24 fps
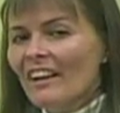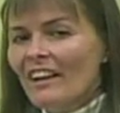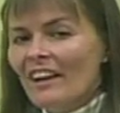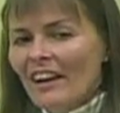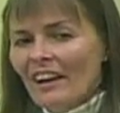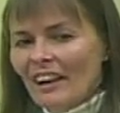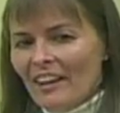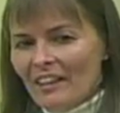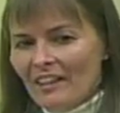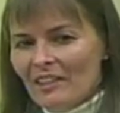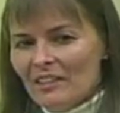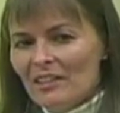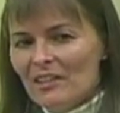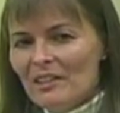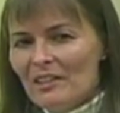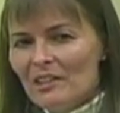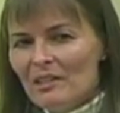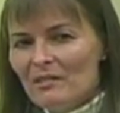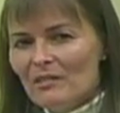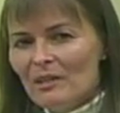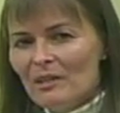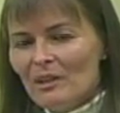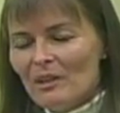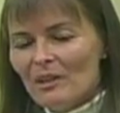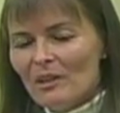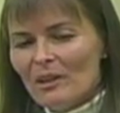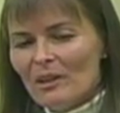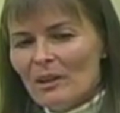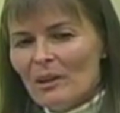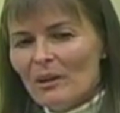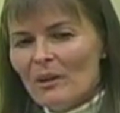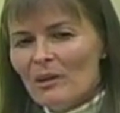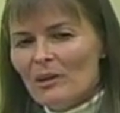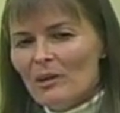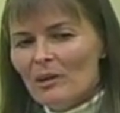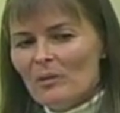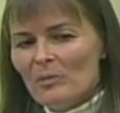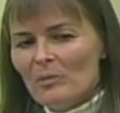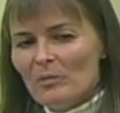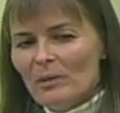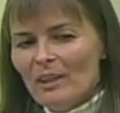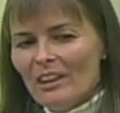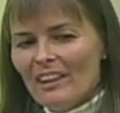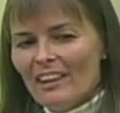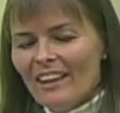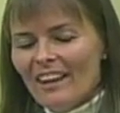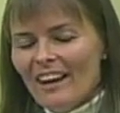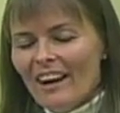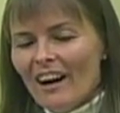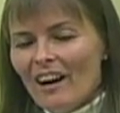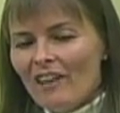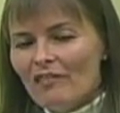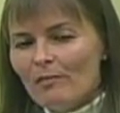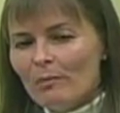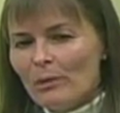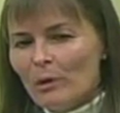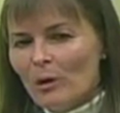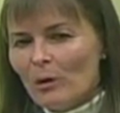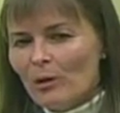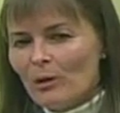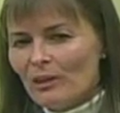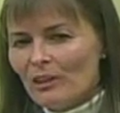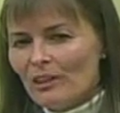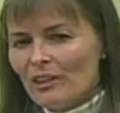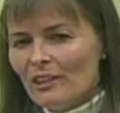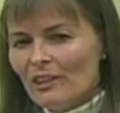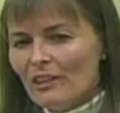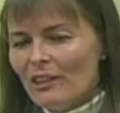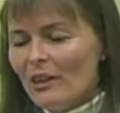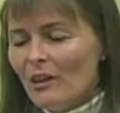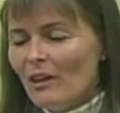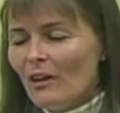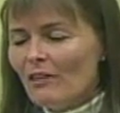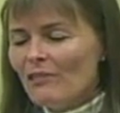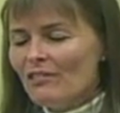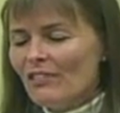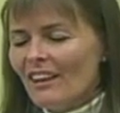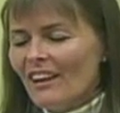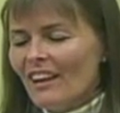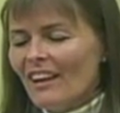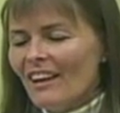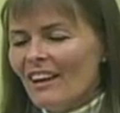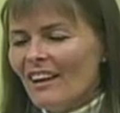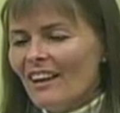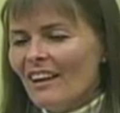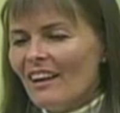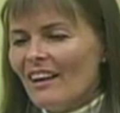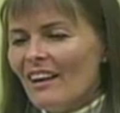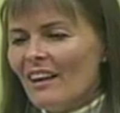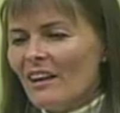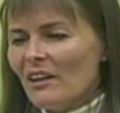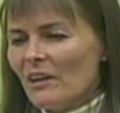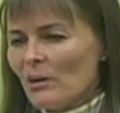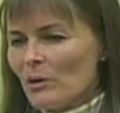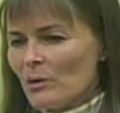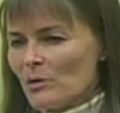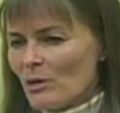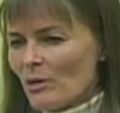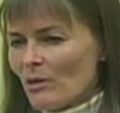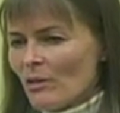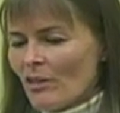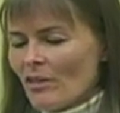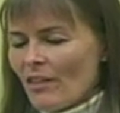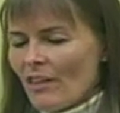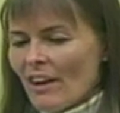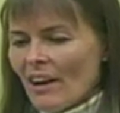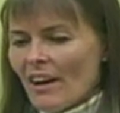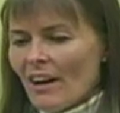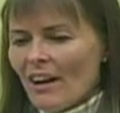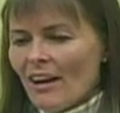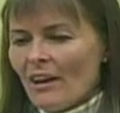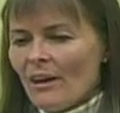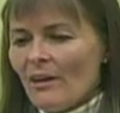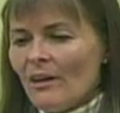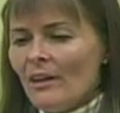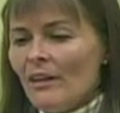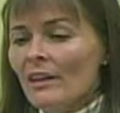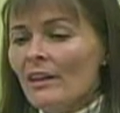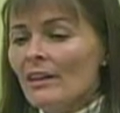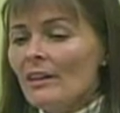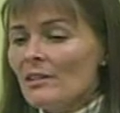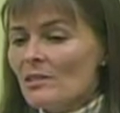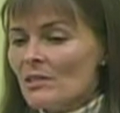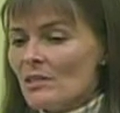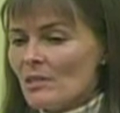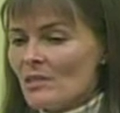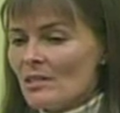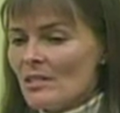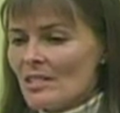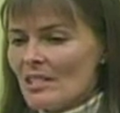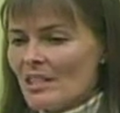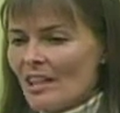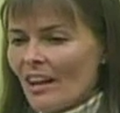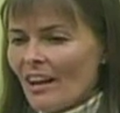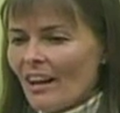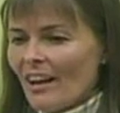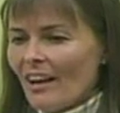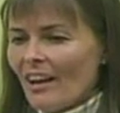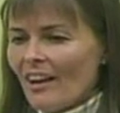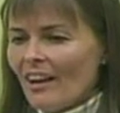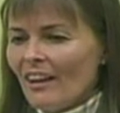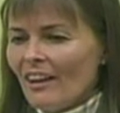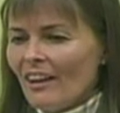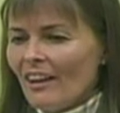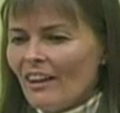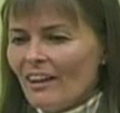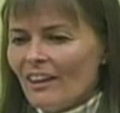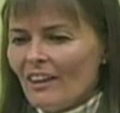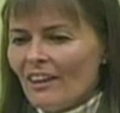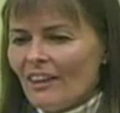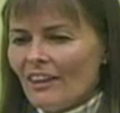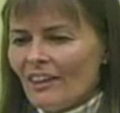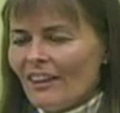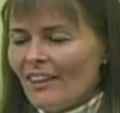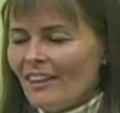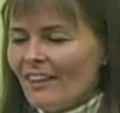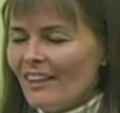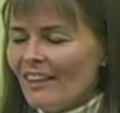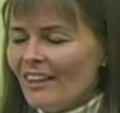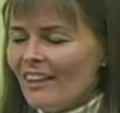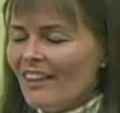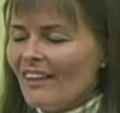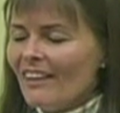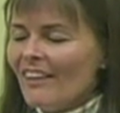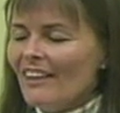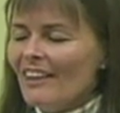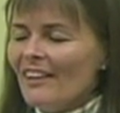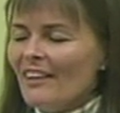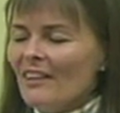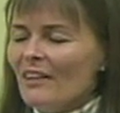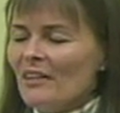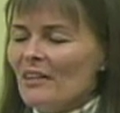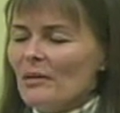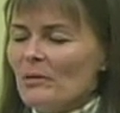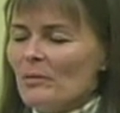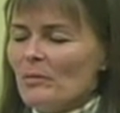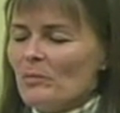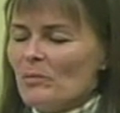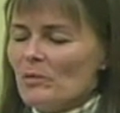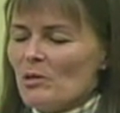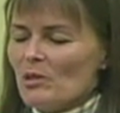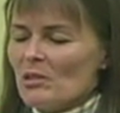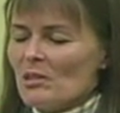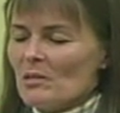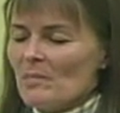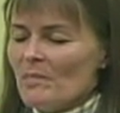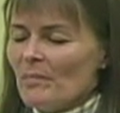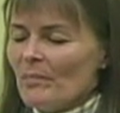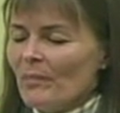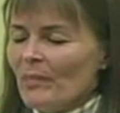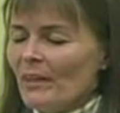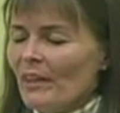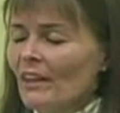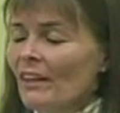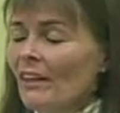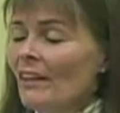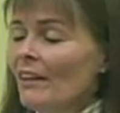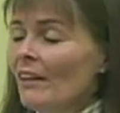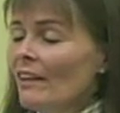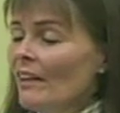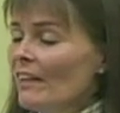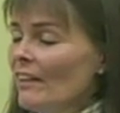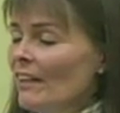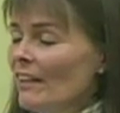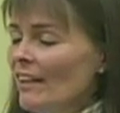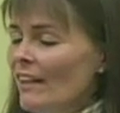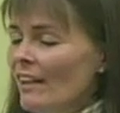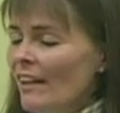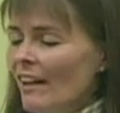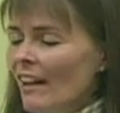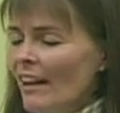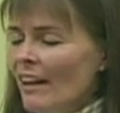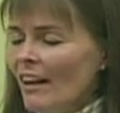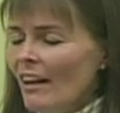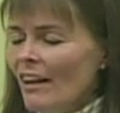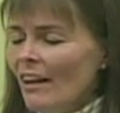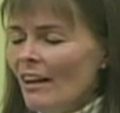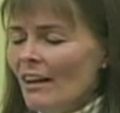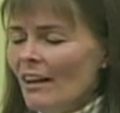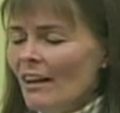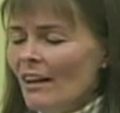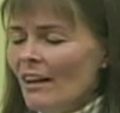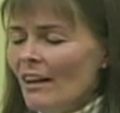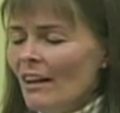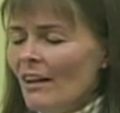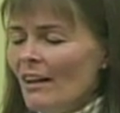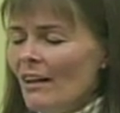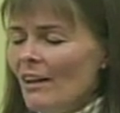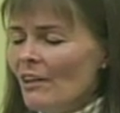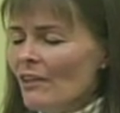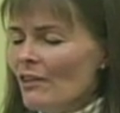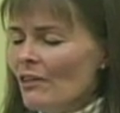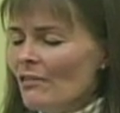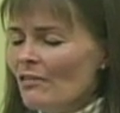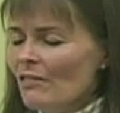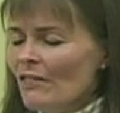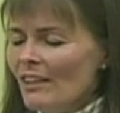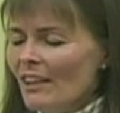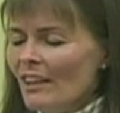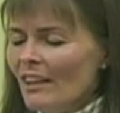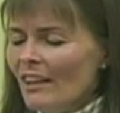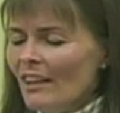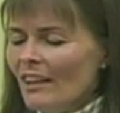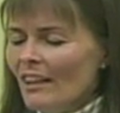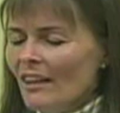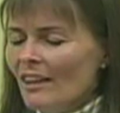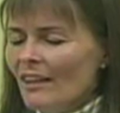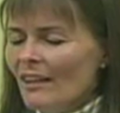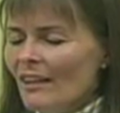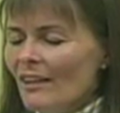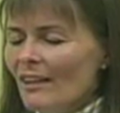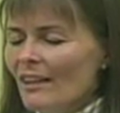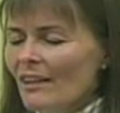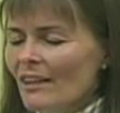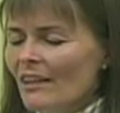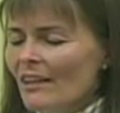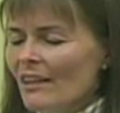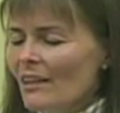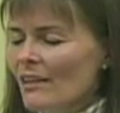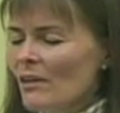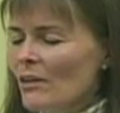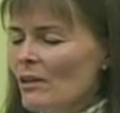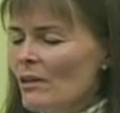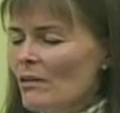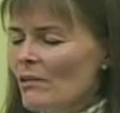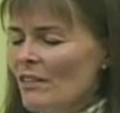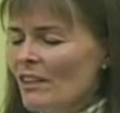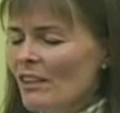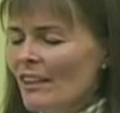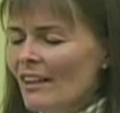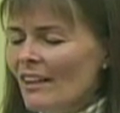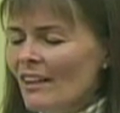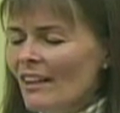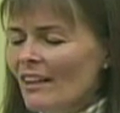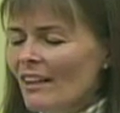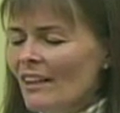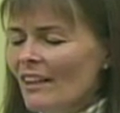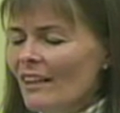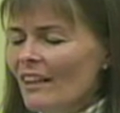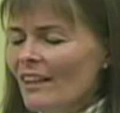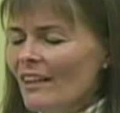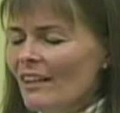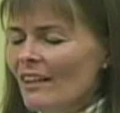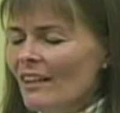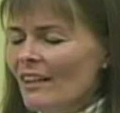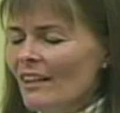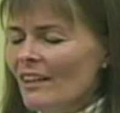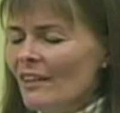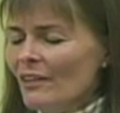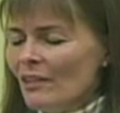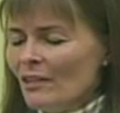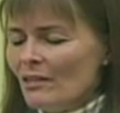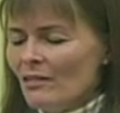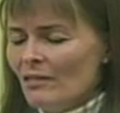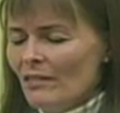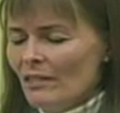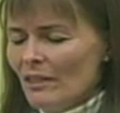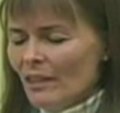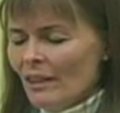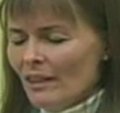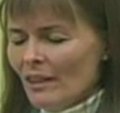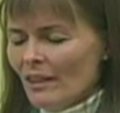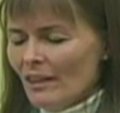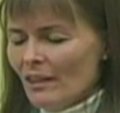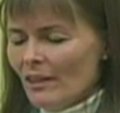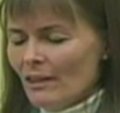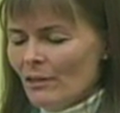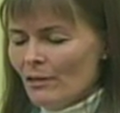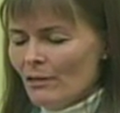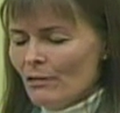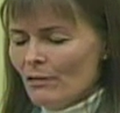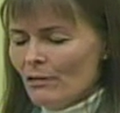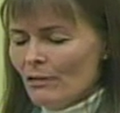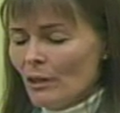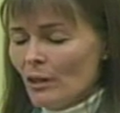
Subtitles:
and even though you may have broken your vows a thousand times, love, love, love, love,